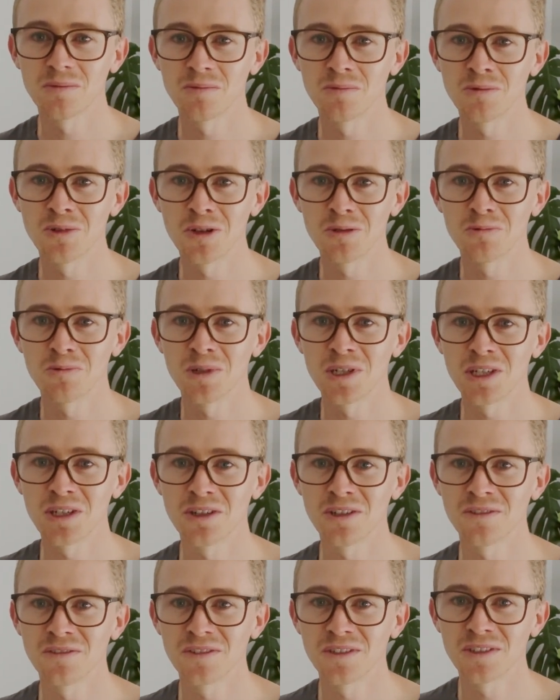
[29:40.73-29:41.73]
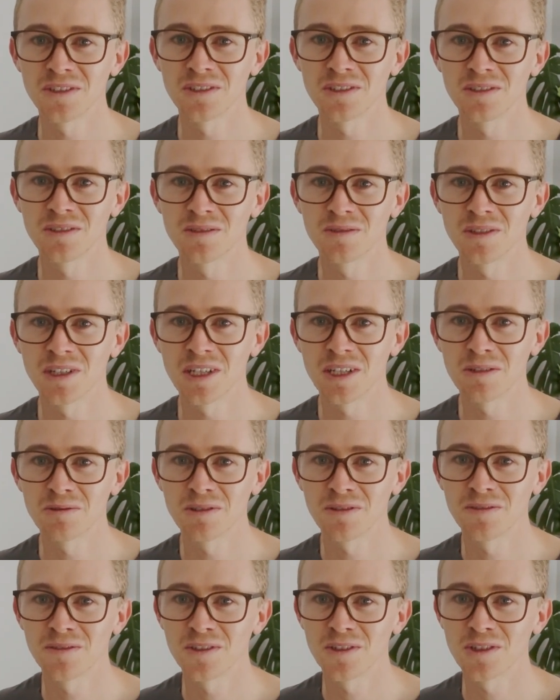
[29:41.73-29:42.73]
what we often
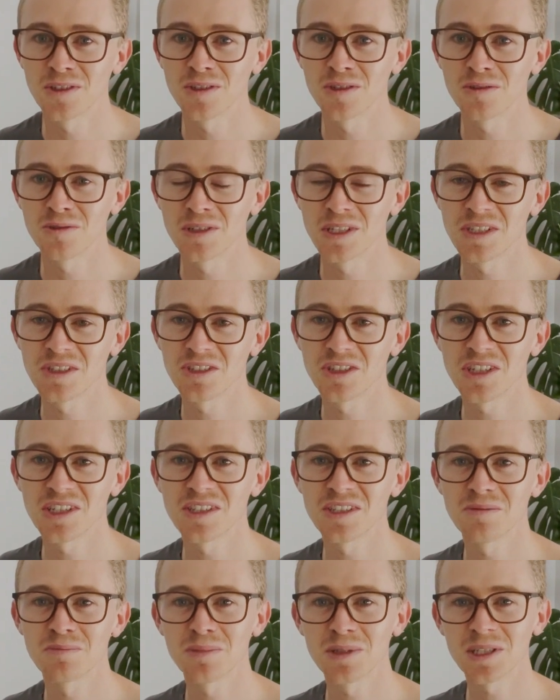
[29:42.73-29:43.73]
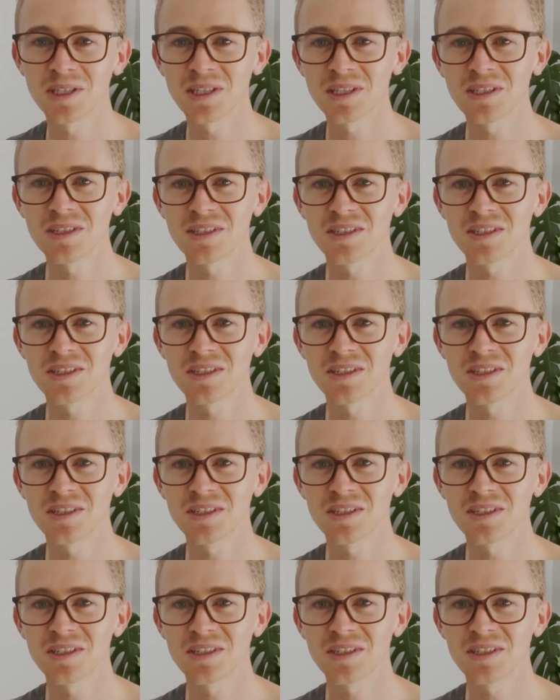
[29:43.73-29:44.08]
refer to as cheese and bickies.